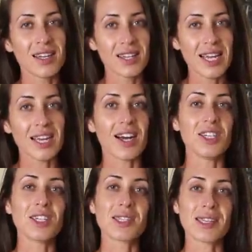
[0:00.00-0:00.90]
like a
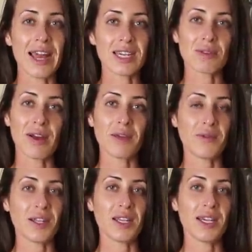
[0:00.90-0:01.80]
just satisfied
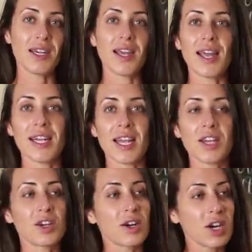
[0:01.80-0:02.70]
feeling and
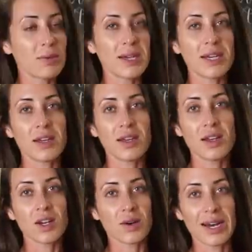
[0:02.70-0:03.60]
like curbing
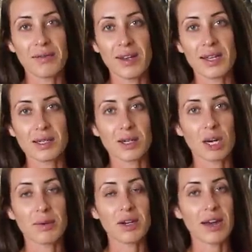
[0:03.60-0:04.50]
cravings,
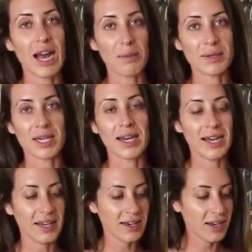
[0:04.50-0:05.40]
curbing your
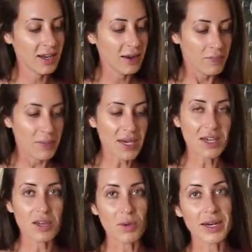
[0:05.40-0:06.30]
appetite,
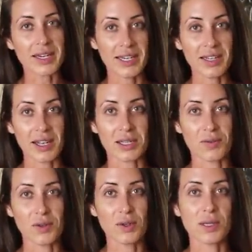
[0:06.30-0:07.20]
making you want to eat less food.